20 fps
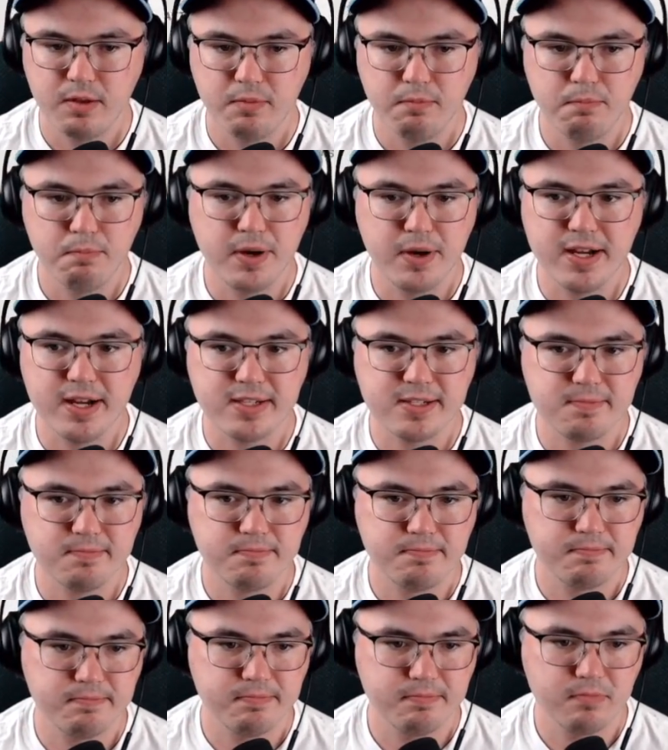But,
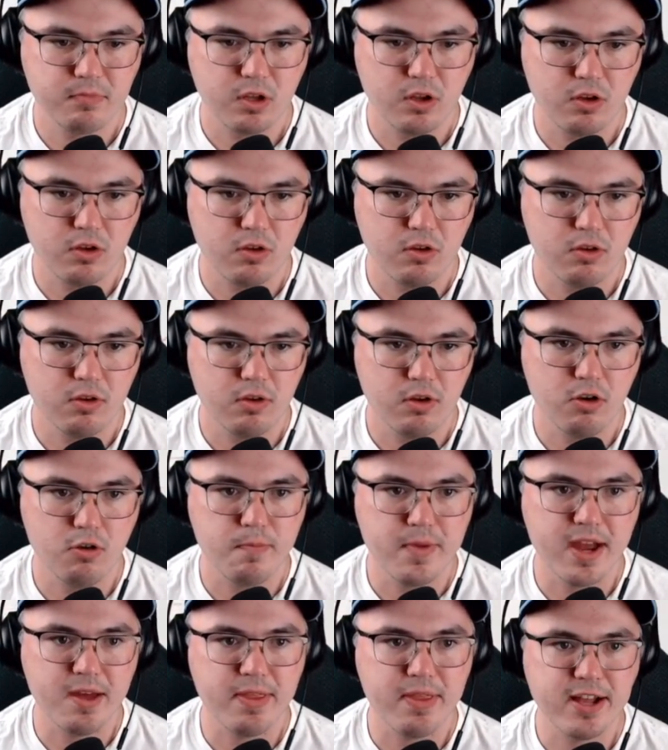oh
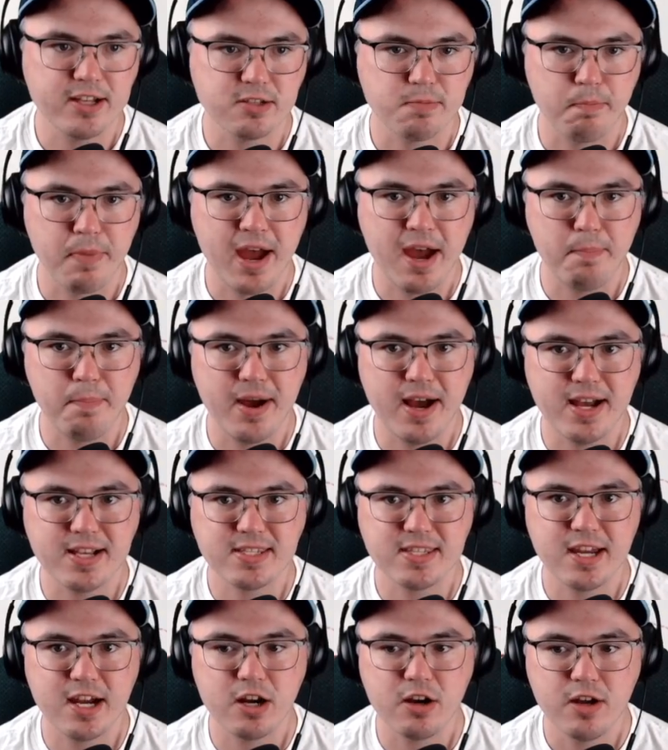man, that's a bad pass
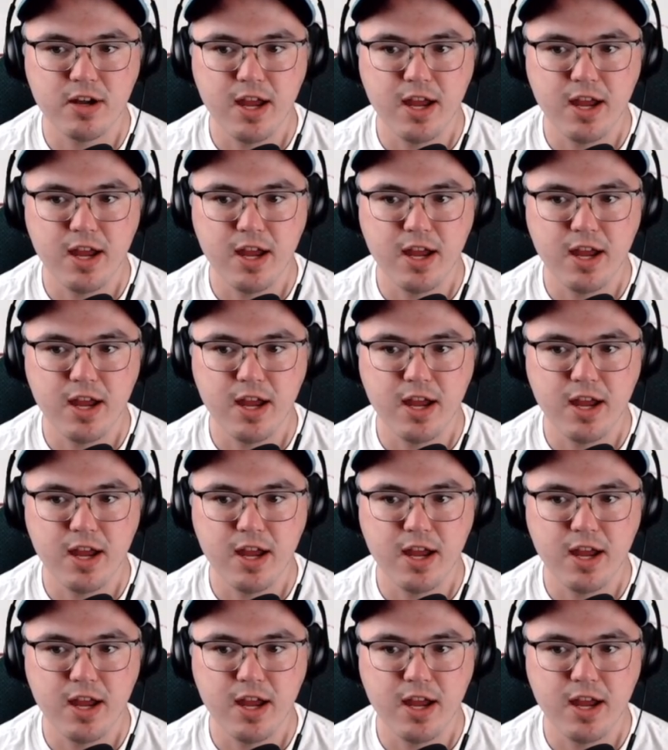there.